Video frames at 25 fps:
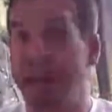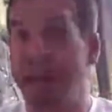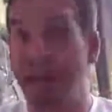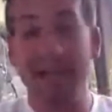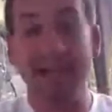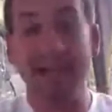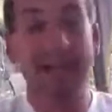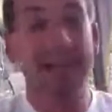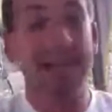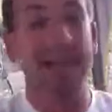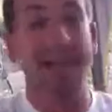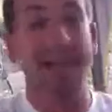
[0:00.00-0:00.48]

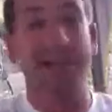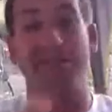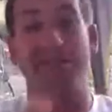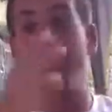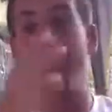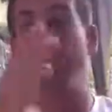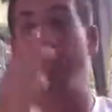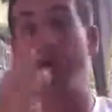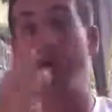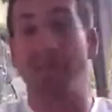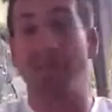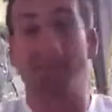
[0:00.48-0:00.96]

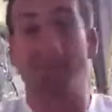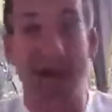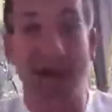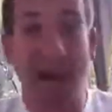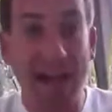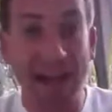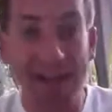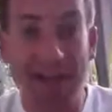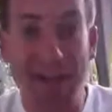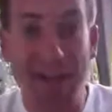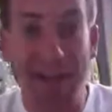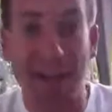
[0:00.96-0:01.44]
$80,000 a month,
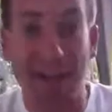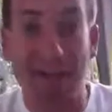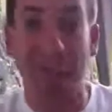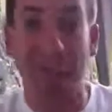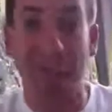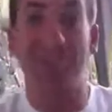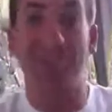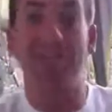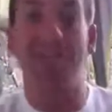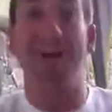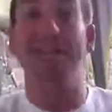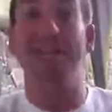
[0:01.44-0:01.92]

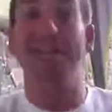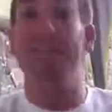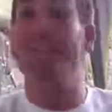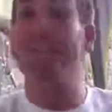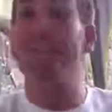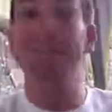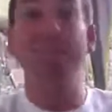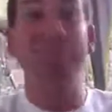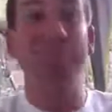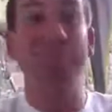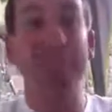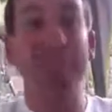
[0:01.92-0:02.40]
$90,000 a month. I
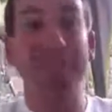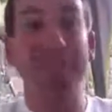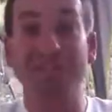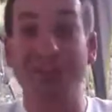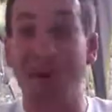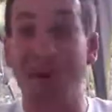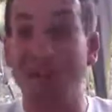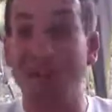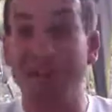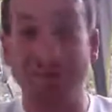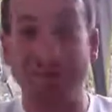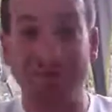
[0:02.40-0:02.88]
mean,
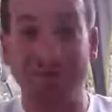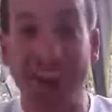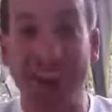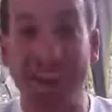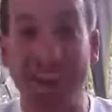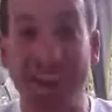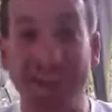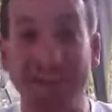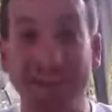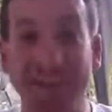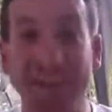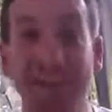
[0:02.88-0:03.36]
results
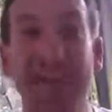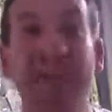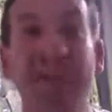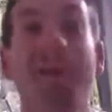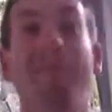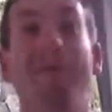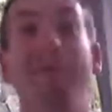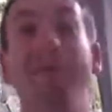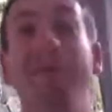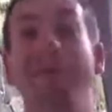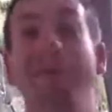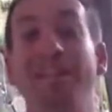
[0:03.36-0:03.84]
vary,
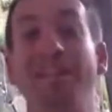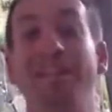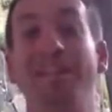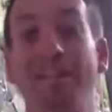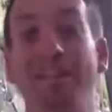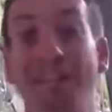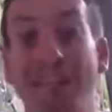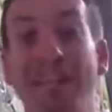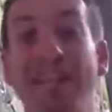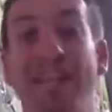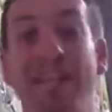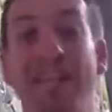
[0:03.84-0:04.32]
but you can
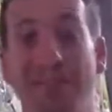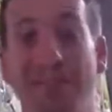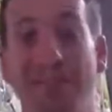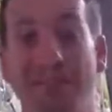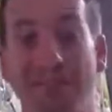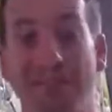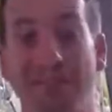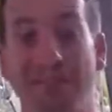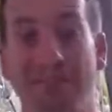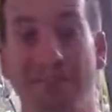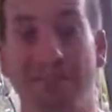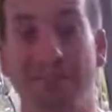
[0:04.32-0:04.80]
see
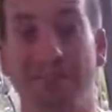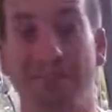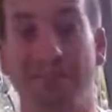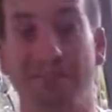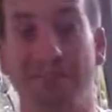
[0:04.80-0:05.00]
here